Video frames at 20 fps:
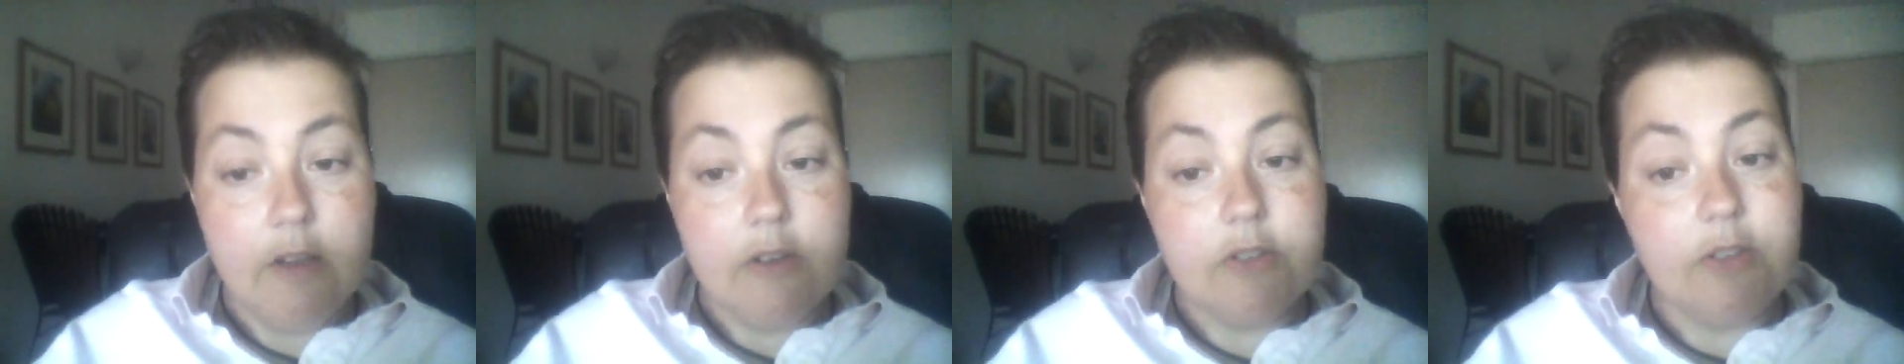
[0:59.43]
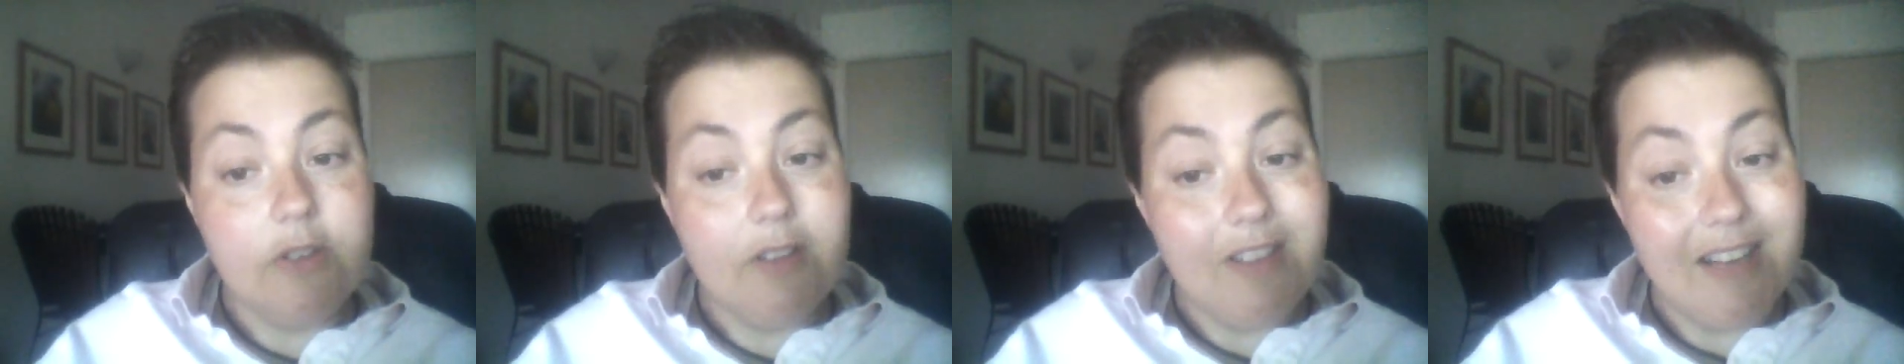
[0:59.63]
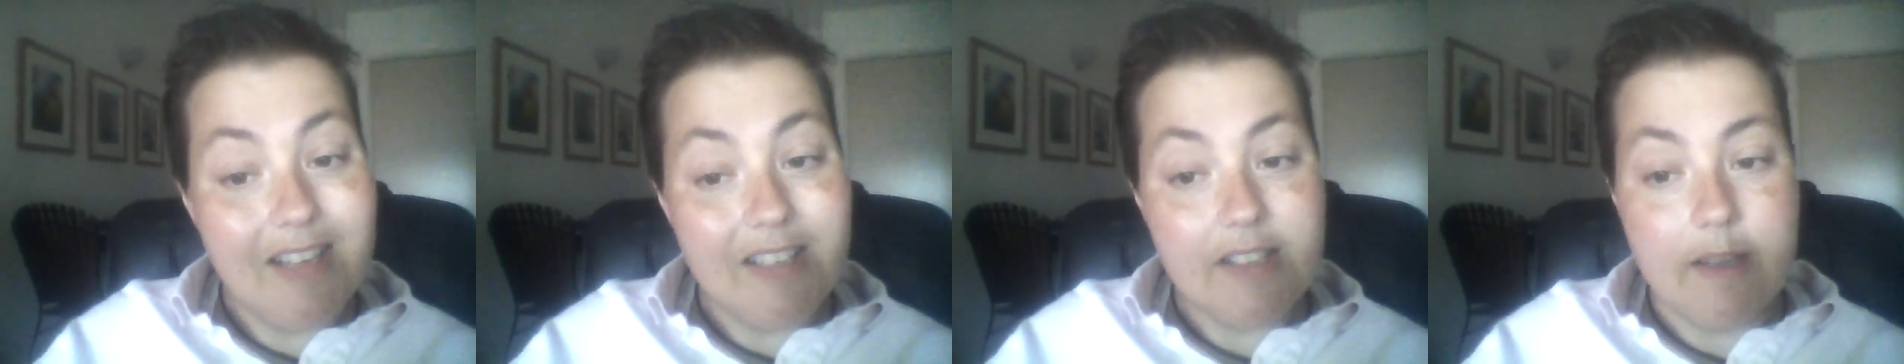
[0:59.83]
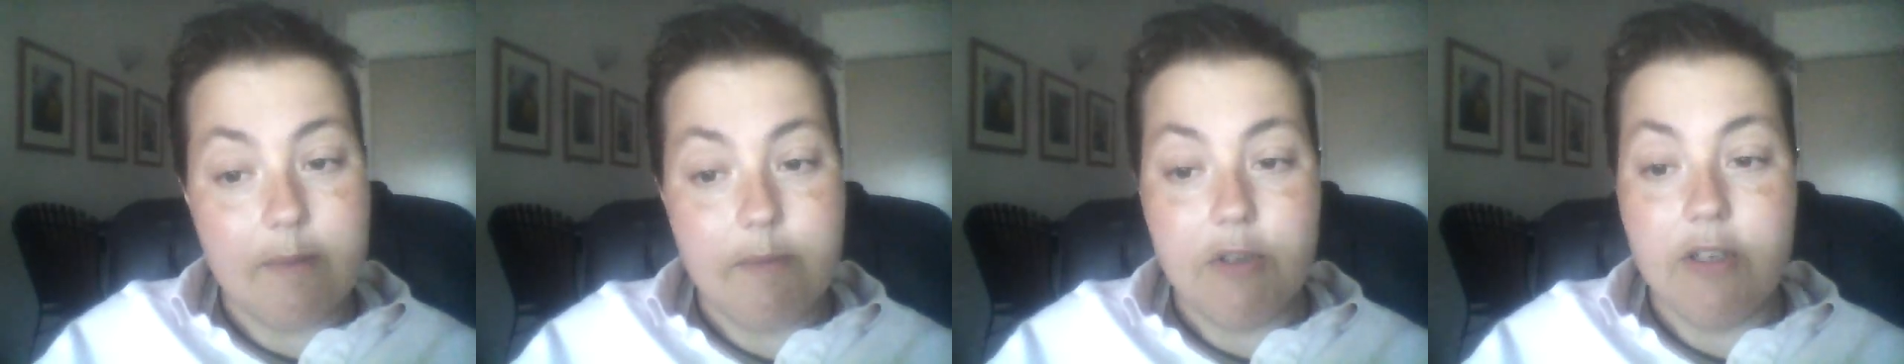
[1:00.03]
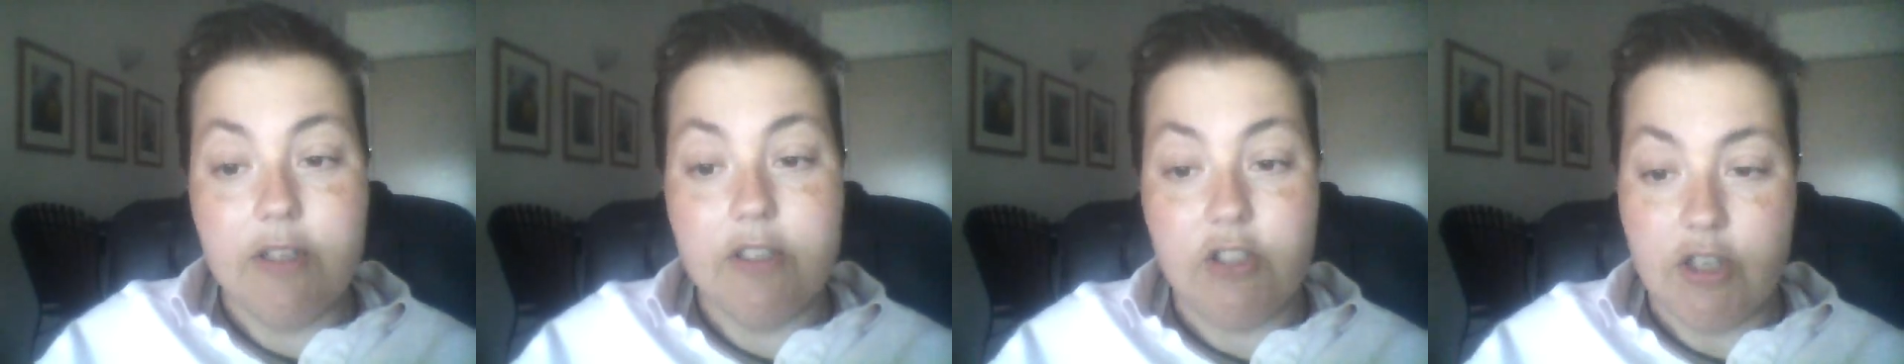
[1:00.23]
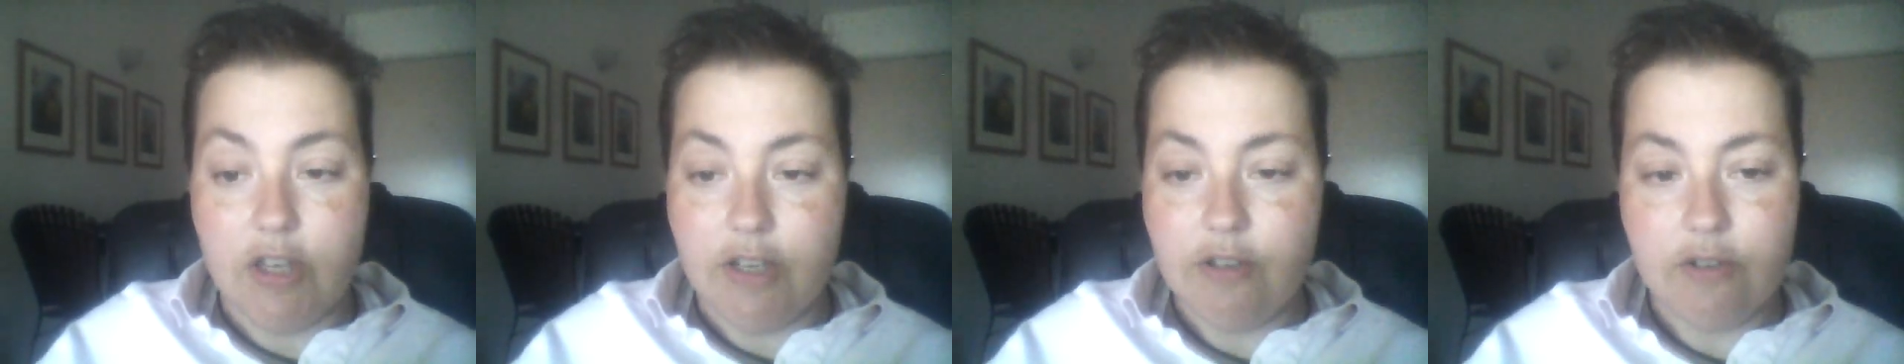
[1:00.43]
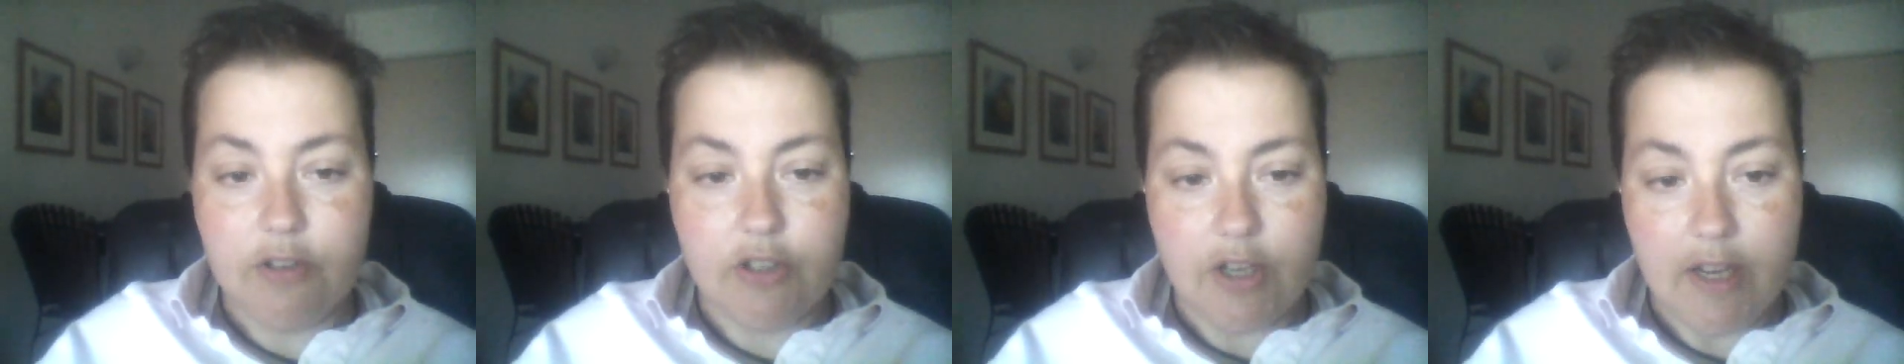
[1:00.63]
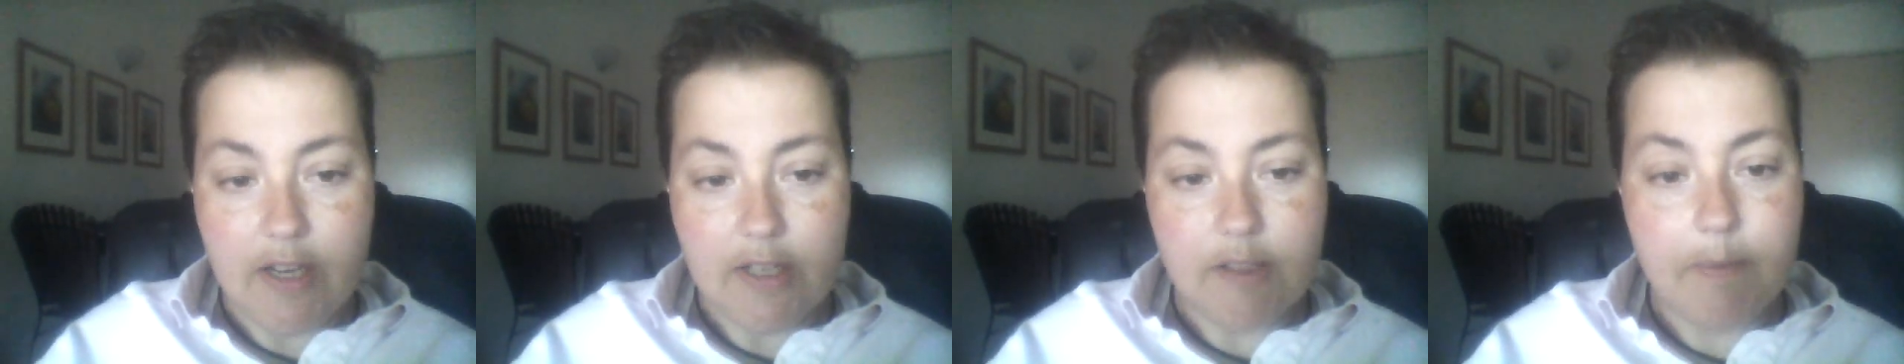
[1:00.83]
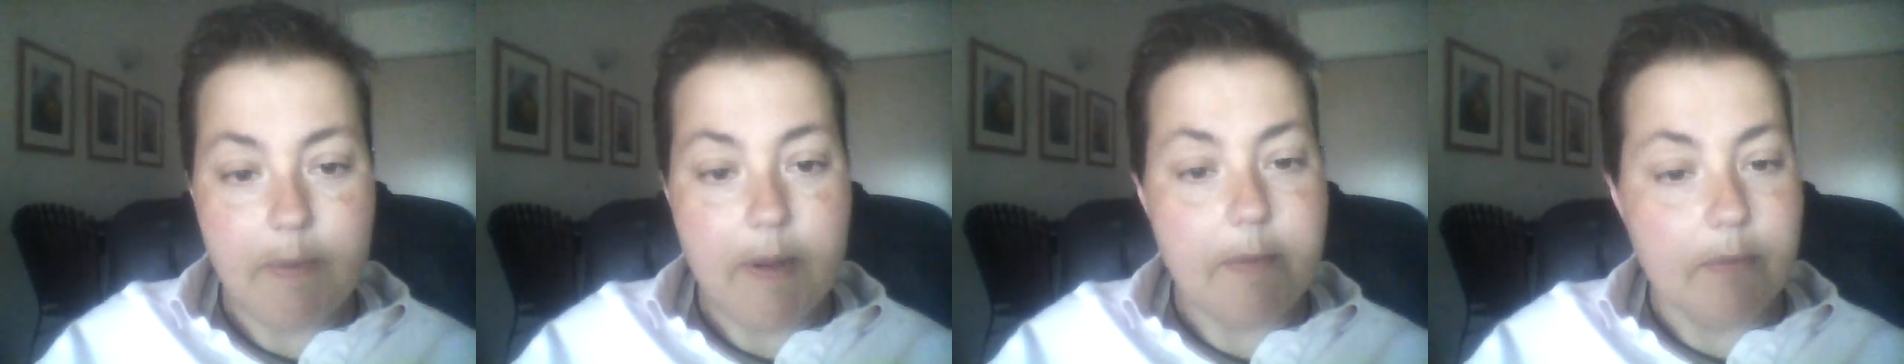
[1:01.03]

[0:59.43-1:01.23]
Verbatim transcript: So the next time you get gender checked by